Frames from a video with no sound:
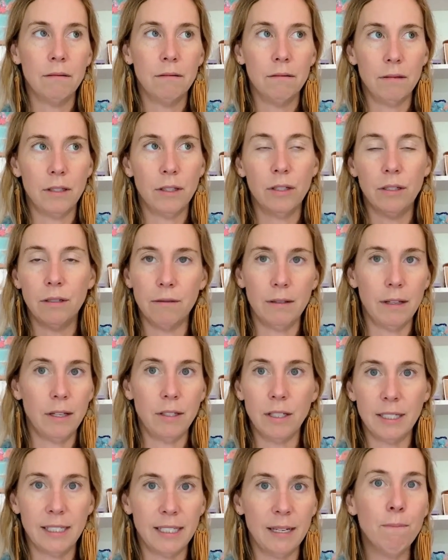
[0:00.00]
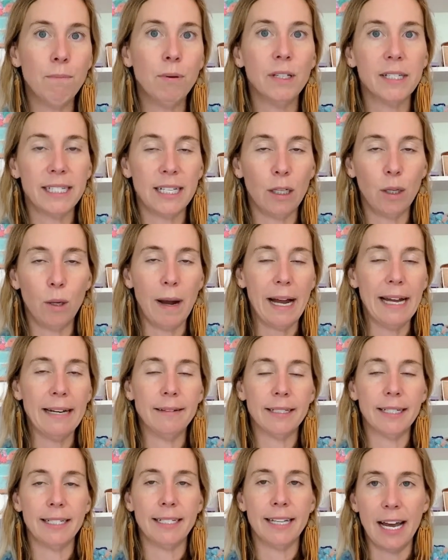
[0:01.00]
to the simple silhouette
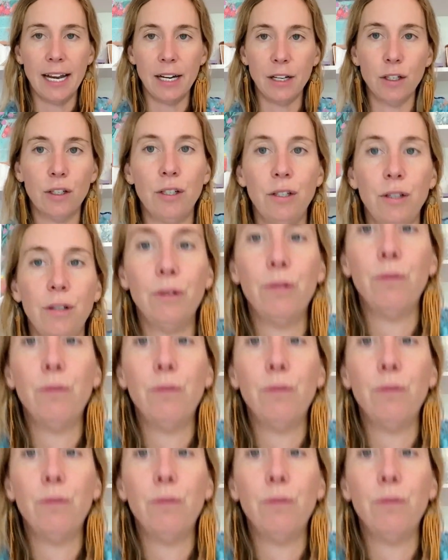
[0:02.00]
design to